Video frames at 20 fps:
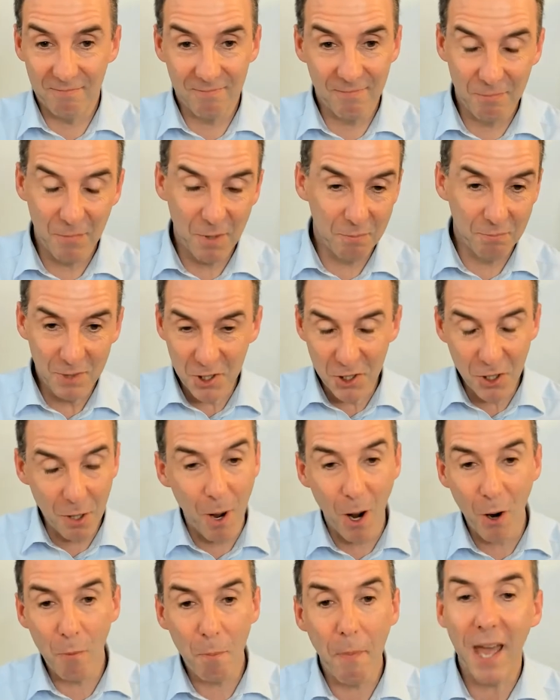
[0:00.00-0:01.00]
somehow
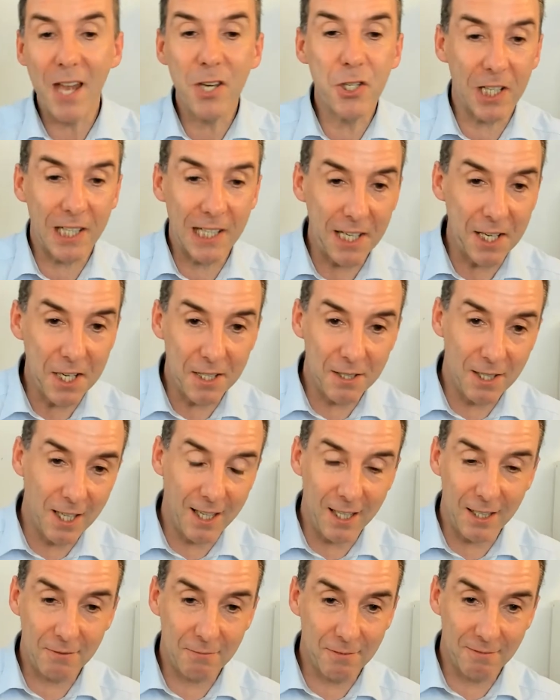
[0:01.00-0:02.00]

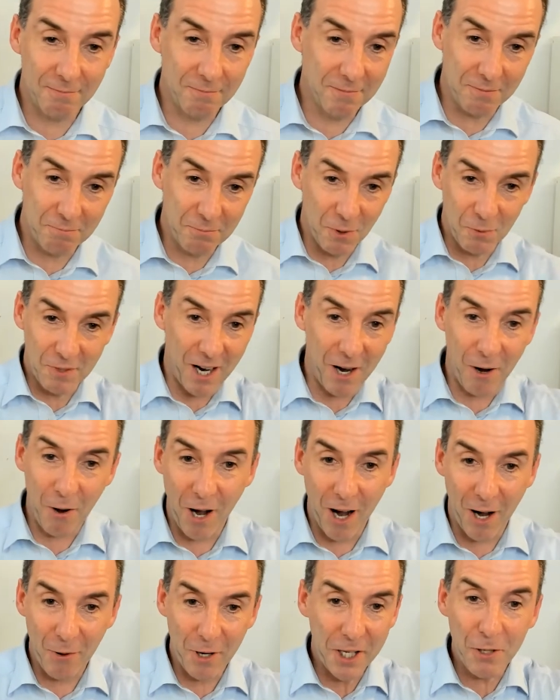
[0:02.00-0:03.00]
magically
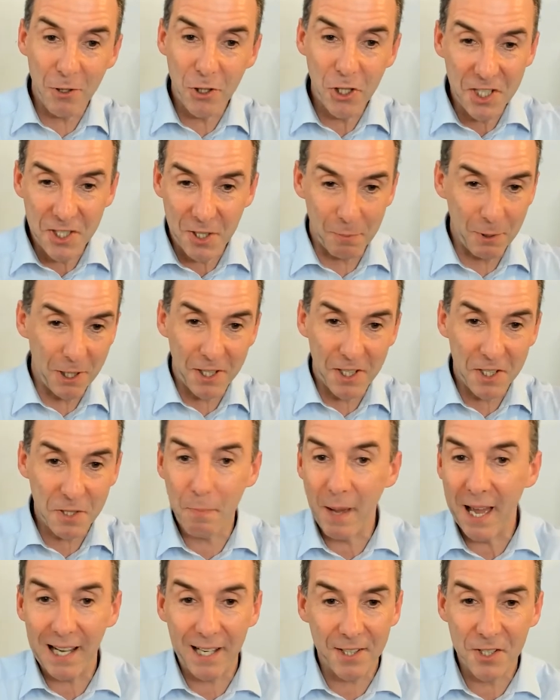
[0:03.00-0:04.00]
our energy supply is
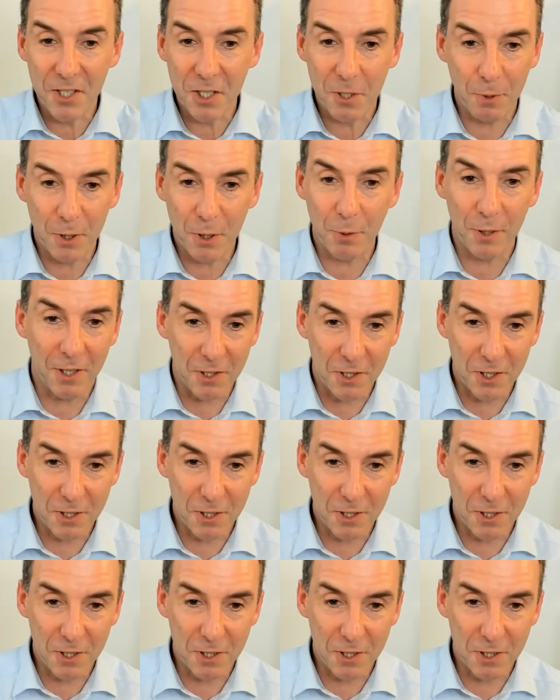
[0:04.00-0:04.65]
balanced between us,